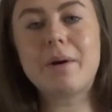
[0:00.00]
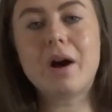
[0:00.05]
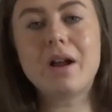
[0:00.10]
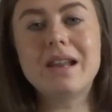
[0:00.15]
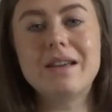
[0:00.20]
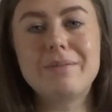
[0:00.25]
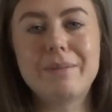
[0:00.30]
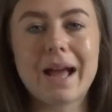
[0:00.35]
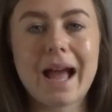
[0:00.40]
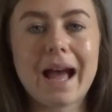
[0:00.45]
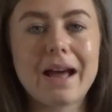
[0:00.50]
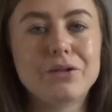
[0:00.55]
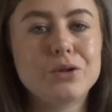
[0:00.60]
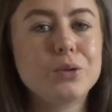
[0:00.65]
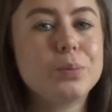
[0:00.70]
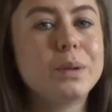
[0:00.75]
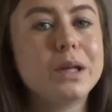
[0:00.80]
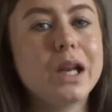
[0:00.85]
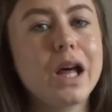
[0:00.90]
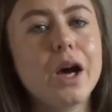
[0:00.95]
I'll leave my
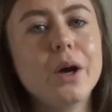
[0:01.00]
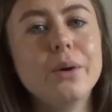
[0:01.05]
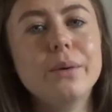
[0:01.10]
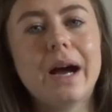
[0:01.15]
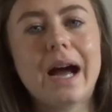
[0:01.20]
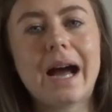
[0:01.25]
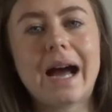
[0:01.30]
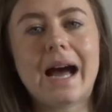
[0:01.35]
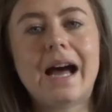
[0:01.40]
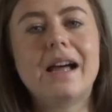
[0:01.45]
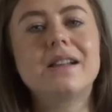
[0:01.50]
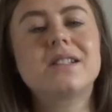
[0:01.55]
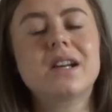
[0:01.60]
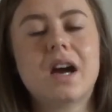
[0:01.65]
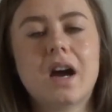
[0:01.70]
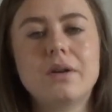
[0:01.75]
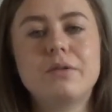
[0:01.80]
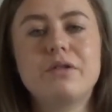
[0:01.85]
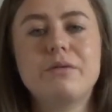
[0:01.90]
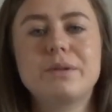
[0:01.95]
handle below and
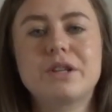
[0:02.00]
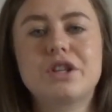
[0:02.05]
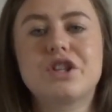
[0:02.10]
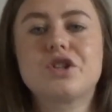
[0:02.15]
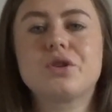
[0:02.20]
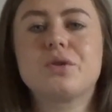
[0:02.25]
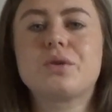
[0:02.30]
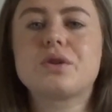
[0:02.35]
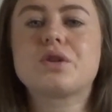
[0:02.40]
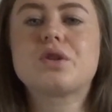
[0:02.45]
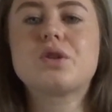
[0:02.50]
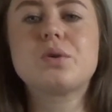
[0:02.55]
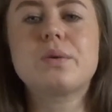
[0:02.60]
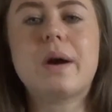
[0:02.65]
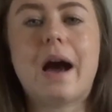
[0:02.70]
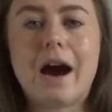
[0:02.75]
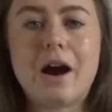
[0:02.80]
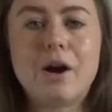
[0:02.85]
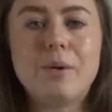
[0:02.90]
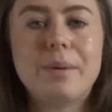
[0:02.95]
I will be sure to
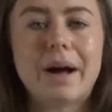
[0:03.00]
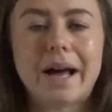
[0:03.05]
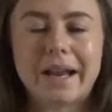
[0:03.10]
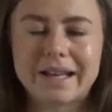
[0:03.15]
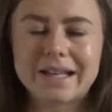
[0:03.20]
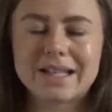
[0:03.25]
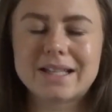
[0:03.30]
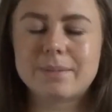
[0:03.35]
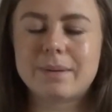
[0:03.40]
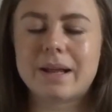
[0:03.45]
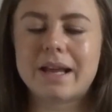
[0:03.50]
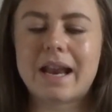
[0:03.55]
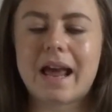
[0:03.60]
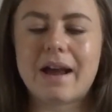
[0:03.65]
help and explain